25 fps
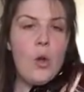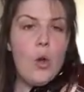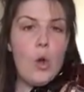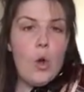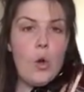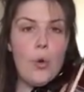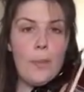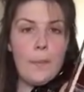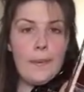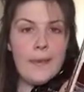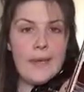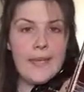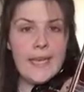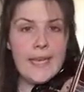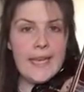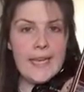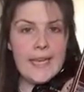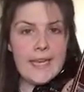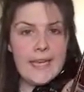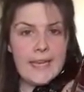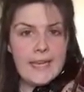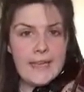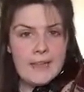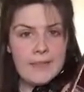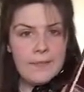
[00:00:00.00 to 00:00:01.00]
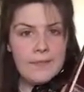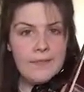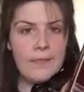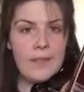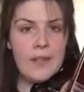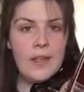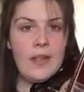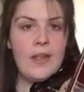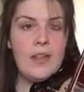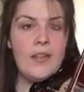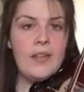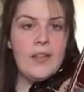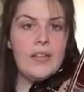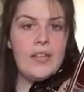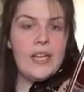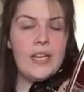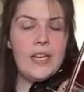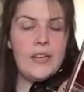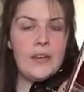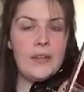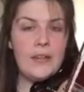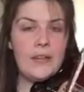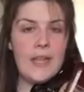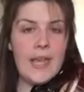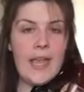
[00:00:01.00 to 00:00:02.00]
open E,
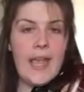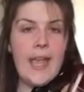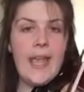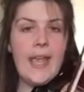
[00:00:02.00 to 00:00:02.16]
3 on